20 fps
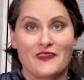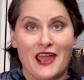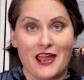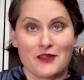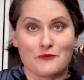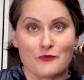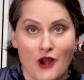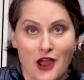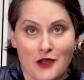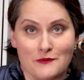I
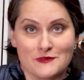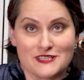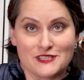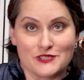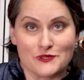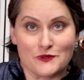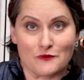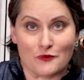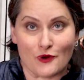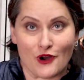promised
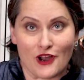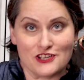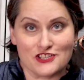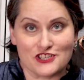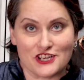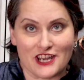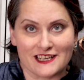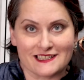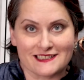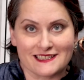you a
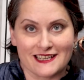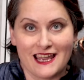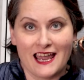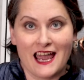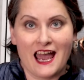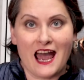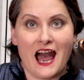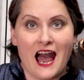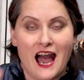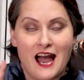project.
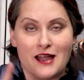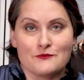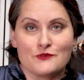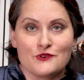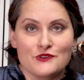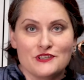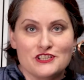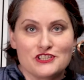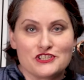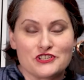I'm
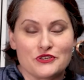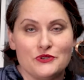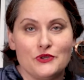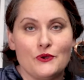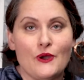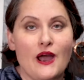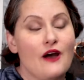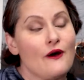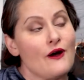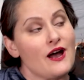going to show you
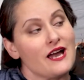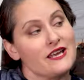how